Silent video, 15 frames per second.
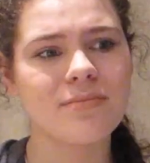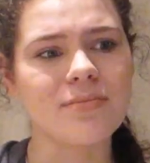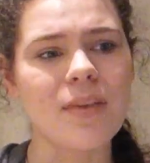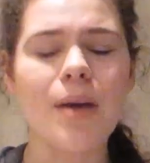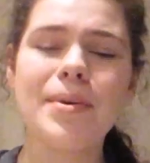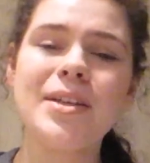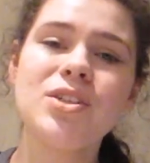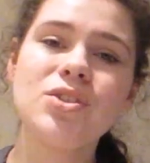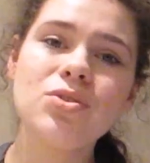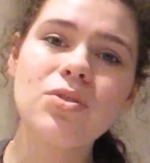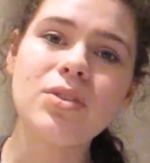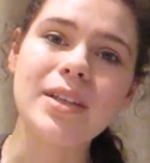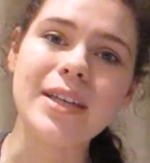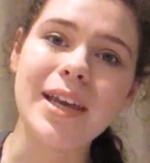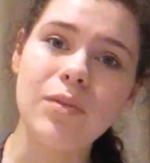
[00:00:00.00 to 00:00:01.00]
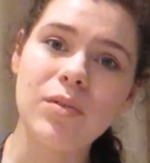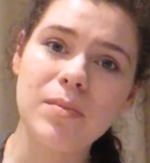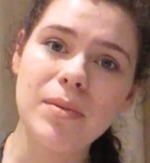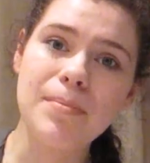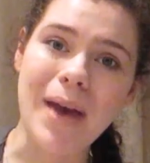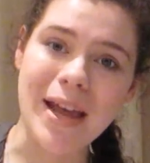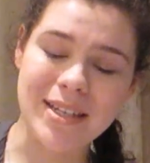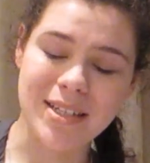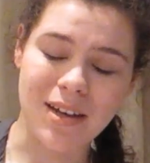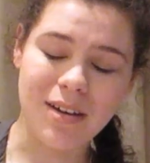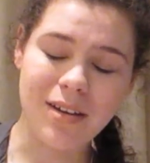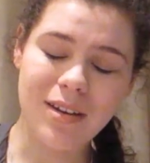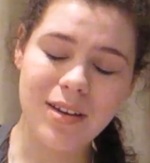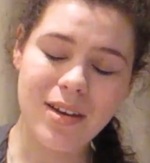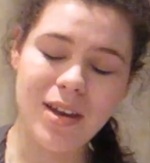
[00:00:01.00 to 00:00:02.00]
I mean, surely it would be
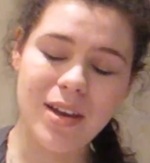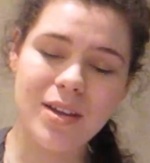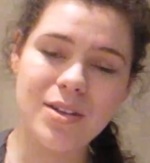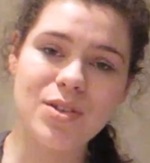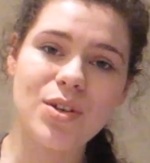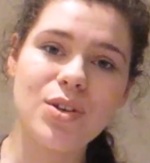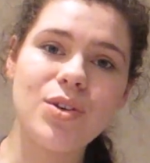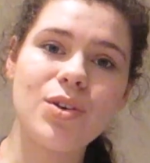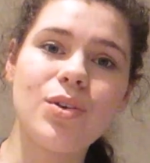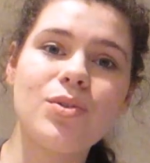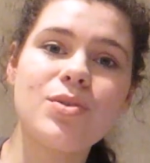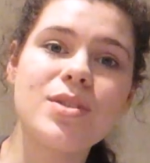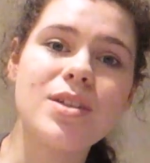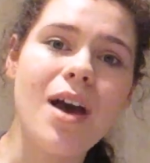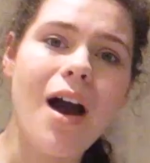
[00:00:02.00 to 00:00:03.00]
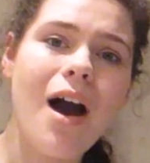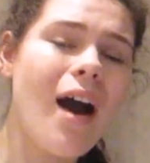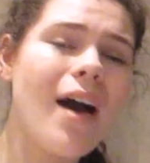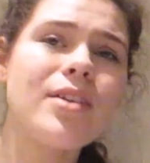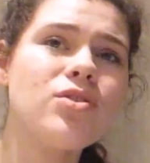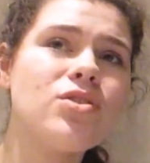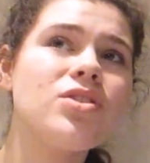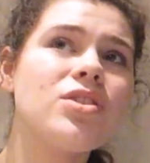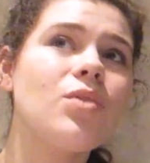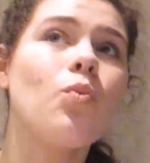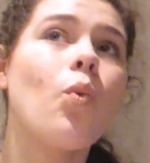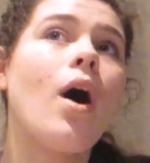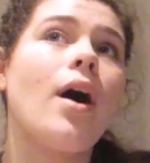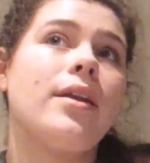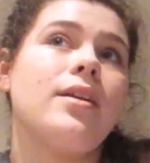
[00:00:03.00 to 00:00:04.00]
better to use hydrogen
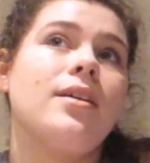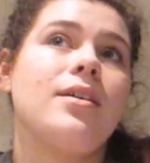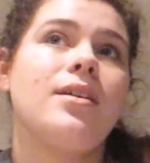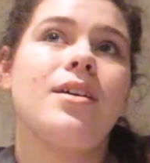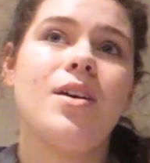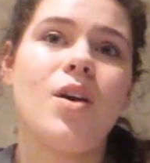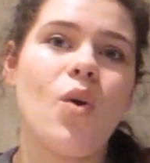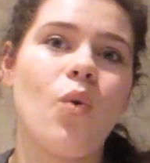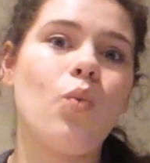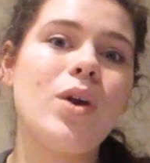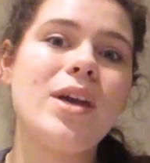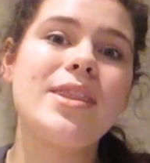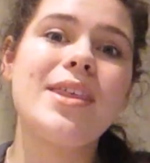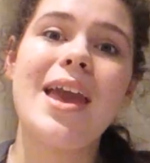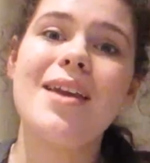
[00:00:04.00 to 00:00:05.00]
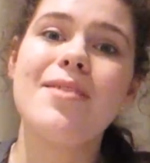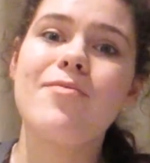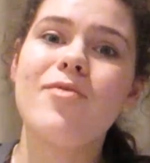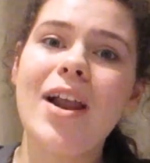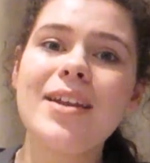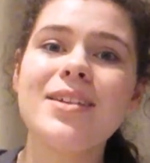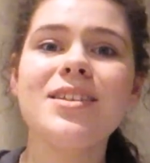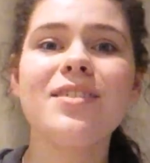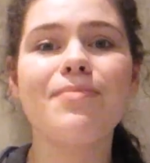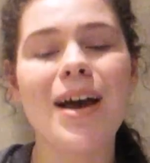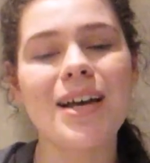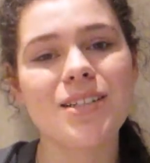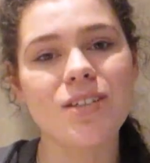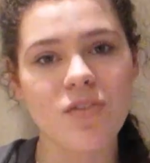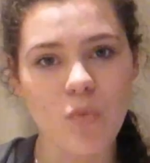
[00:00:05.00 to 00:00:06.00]
one with a relative
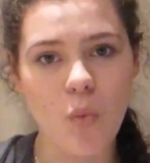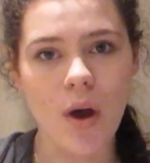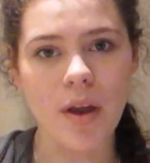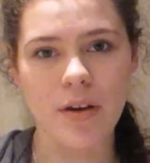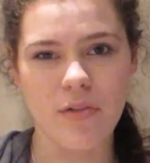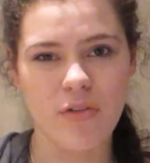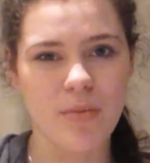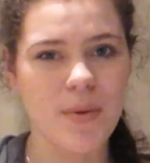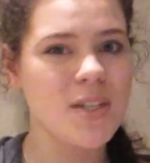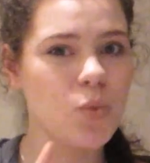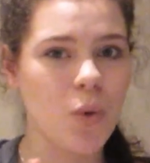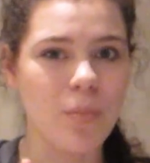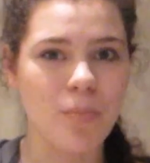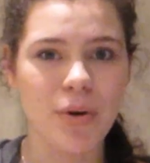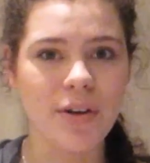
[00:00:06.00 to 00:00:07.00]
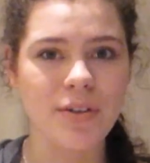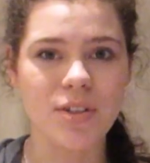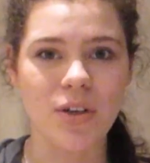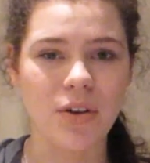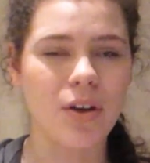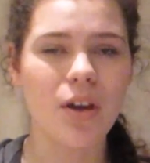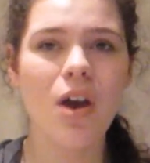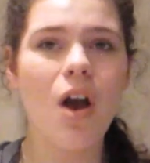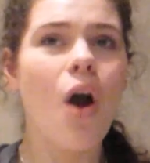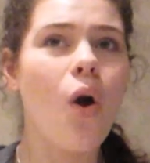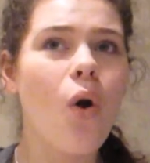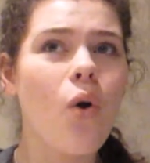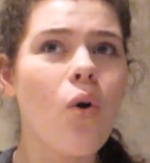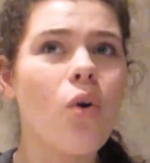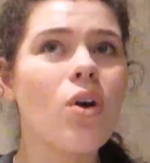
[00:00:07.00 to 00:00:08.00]
mass of one from its one proton,
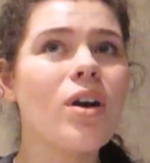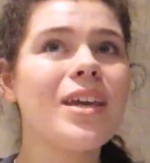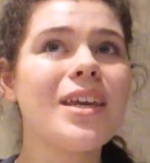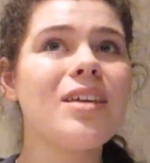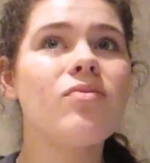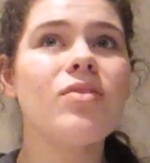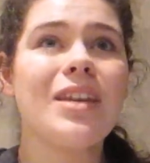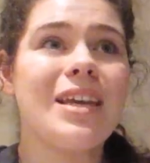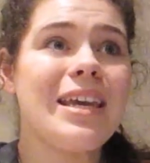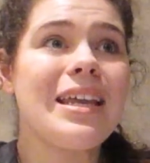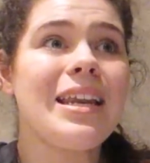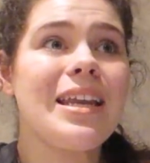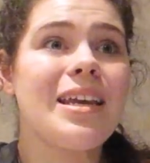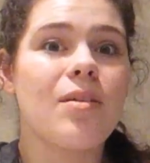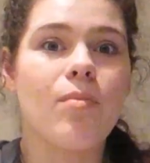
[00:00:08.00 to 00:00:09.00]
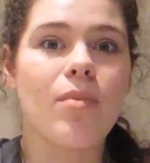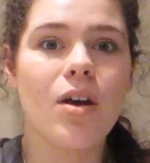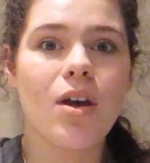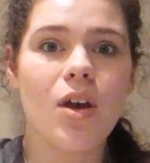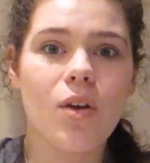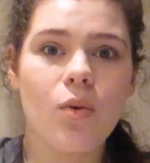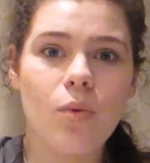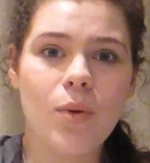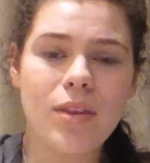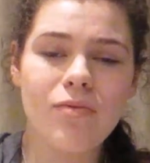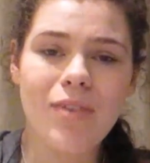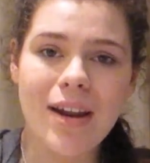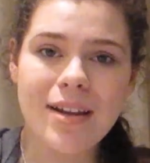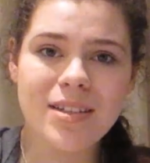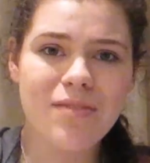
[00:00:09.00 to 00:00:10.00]
or even helium with a
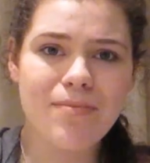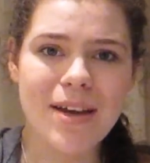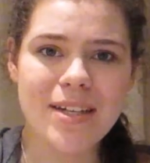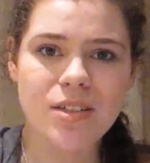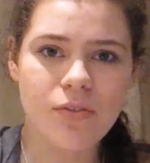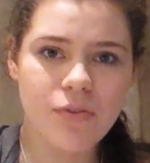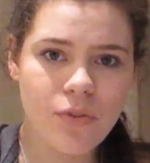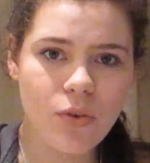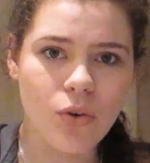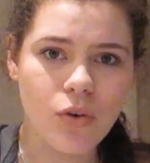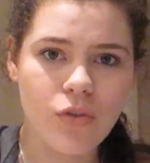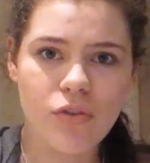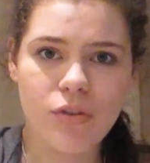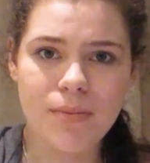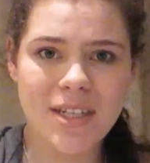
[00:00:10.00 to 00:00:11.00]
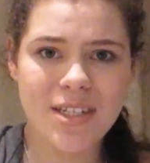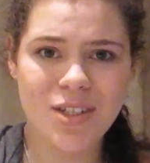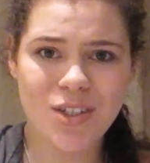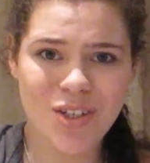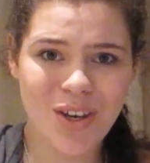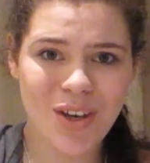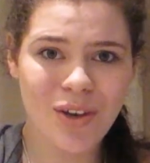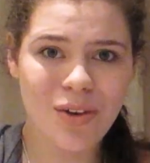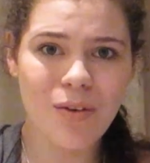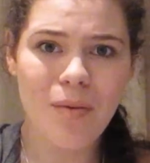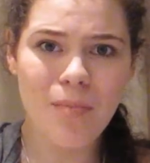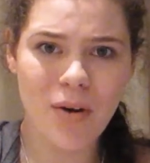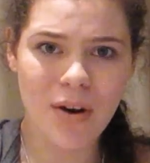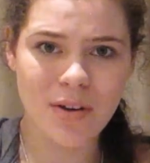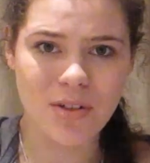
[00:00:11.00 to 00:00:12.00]
relative mass of four from its two
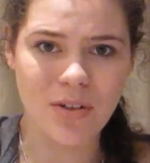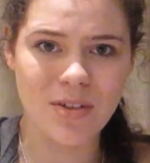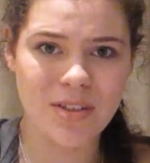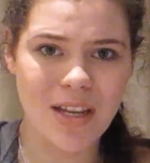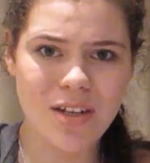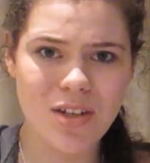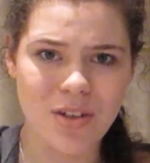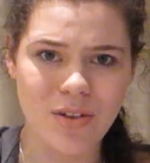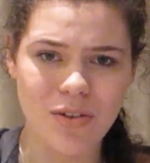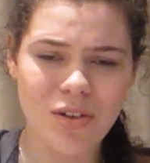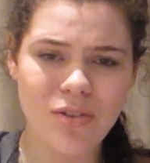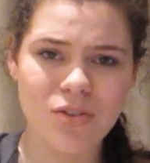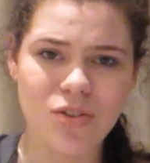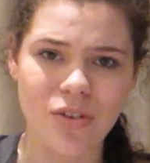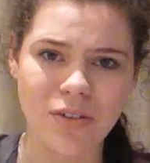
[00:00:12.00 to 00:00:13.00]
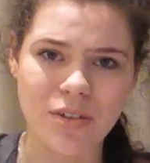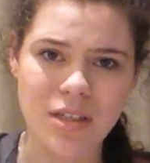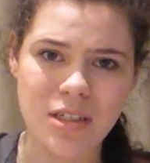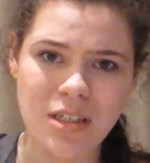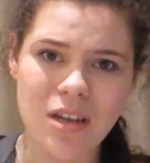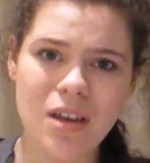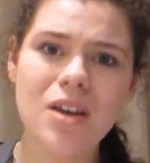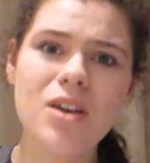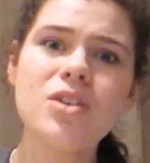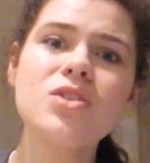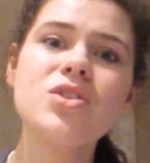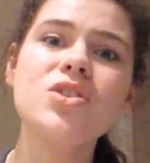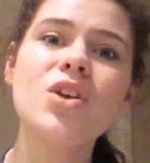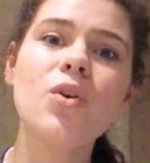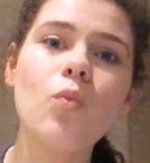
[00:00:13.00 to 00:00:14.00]
protons and two neutrons.
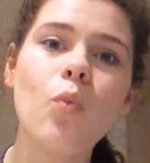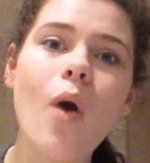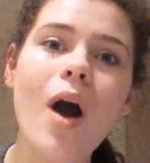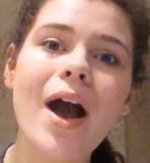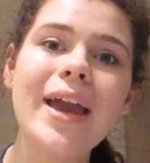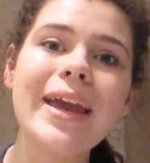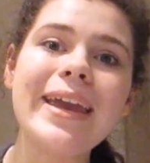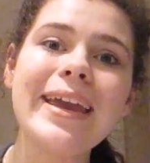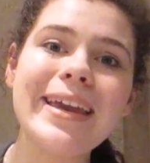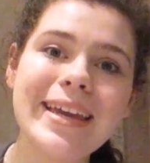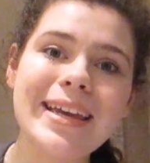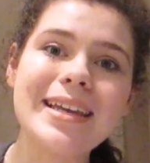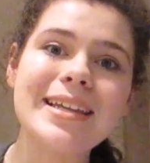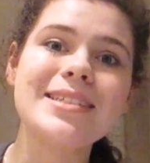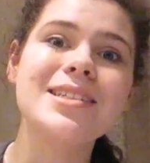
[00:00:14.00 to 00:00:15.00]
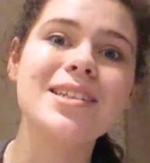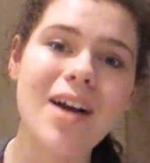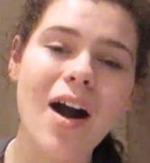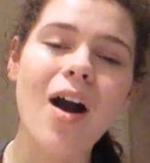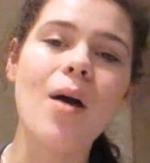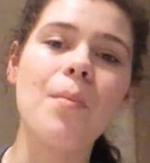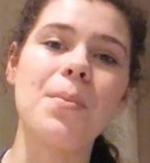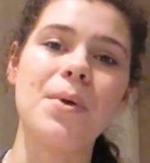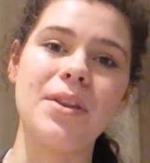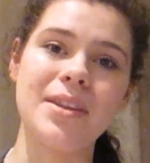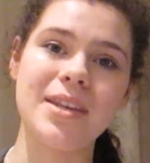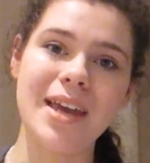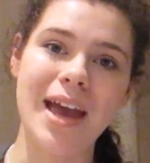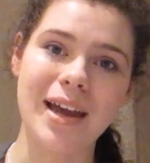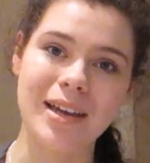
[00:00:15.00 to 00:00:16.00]
So why is carbon
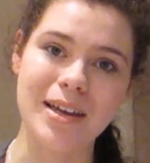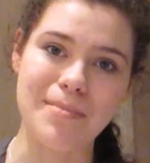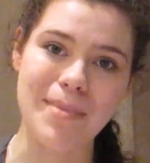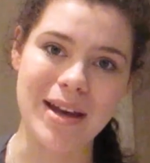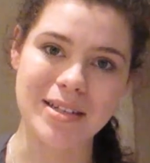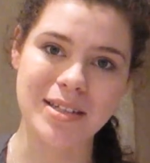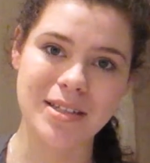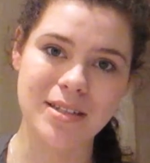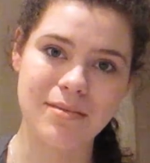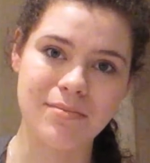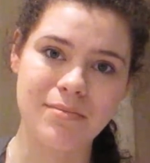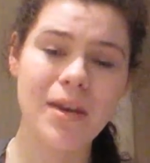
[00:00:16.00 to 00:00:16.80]
the anchor mass?